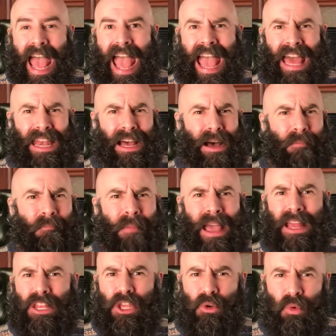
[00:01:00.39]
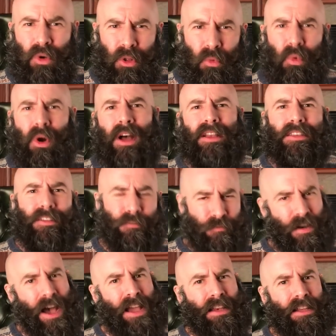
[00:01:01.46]
And man, you will want to
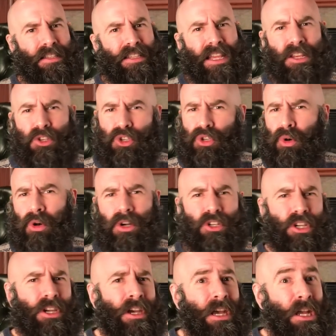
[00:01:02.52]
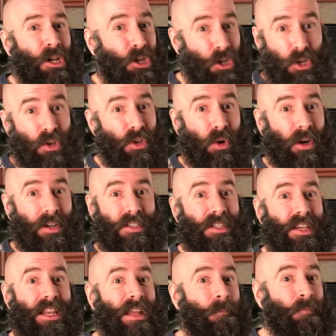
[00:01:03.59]
find us in Georgia, New York
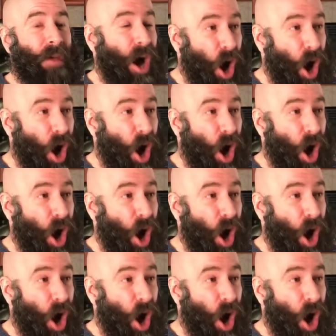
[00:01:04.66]
City,